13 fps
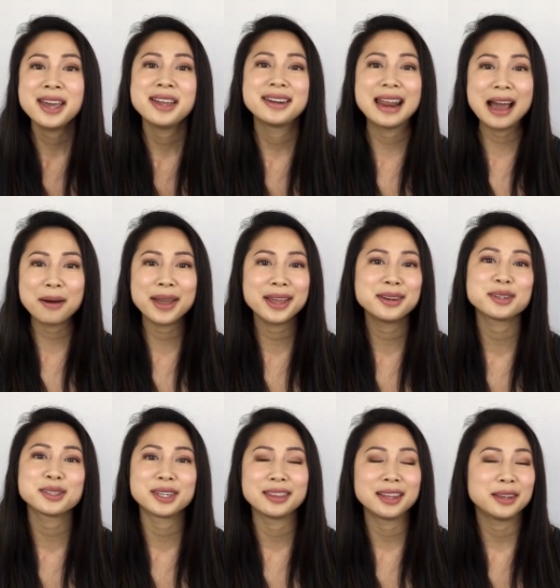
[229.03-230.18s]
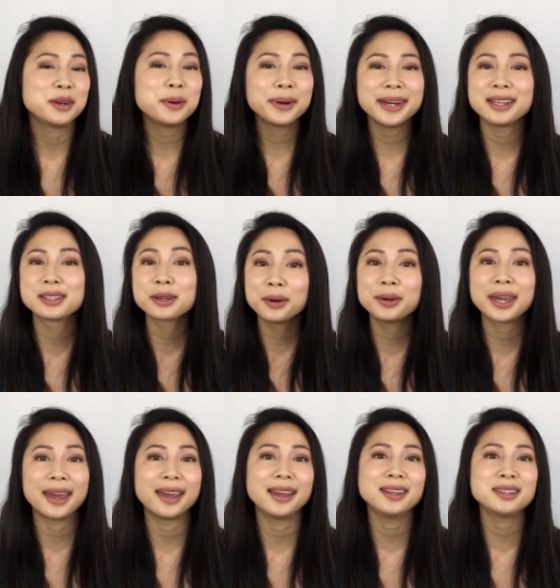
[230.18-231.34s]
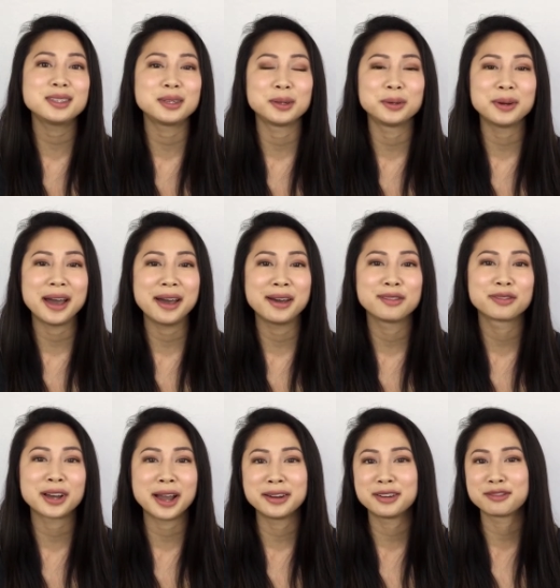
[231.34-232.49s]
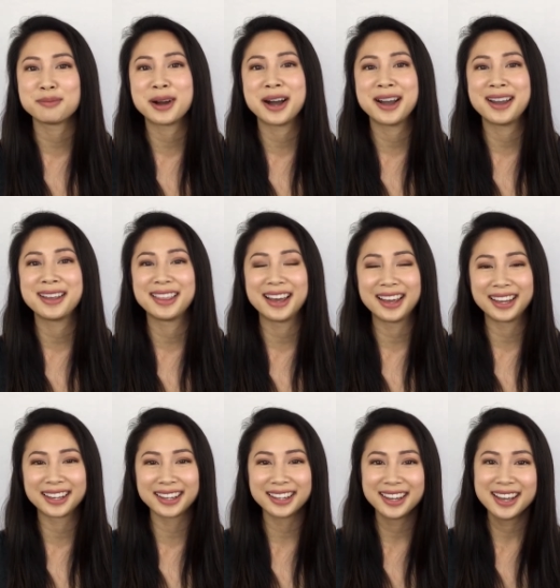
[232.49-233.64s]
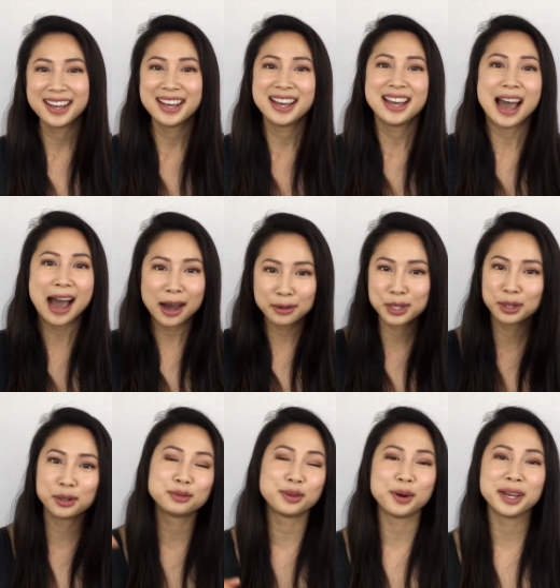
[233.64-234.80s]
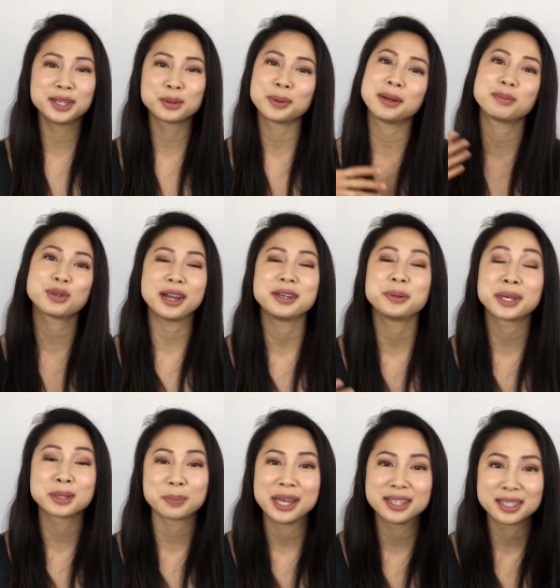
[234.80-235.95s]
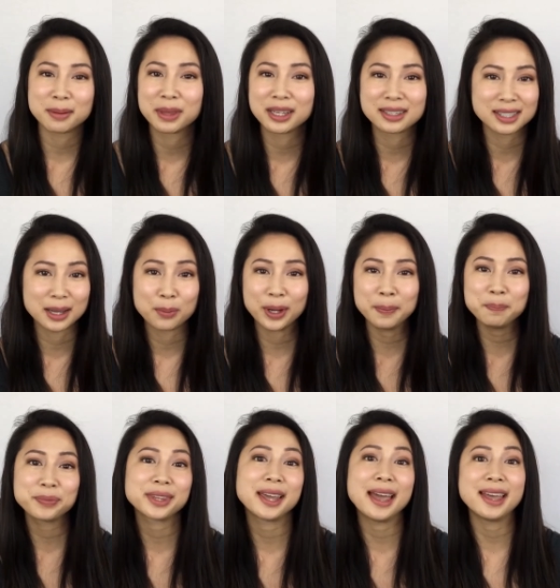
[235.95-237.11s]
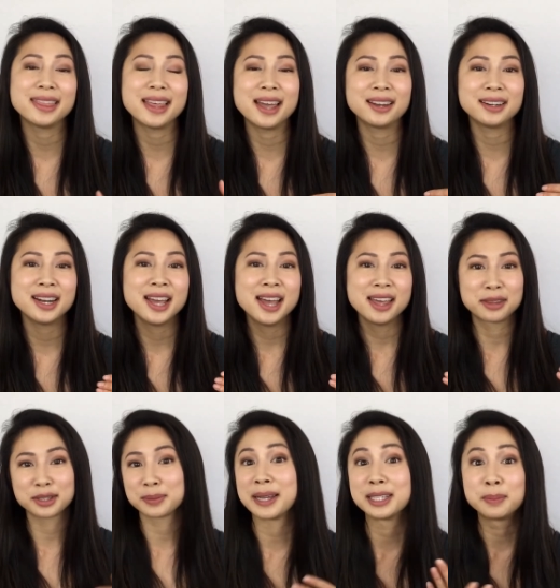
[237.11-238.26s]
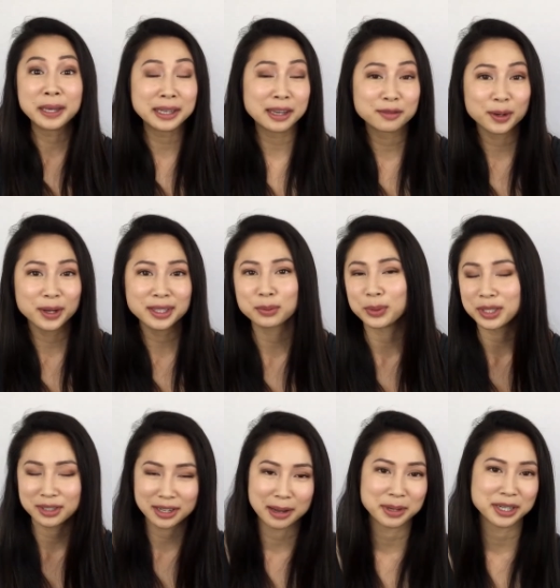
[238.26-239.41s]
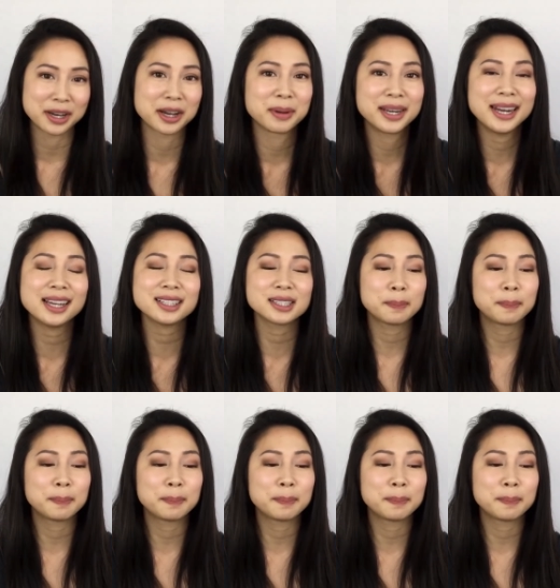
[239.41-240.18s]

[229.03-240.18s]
Now I understand that, you know what, it's okay to have kind of my like how-to voice when I'm trying to explain something to someone. And then there's my speaking voice, which I'm going to talk about next,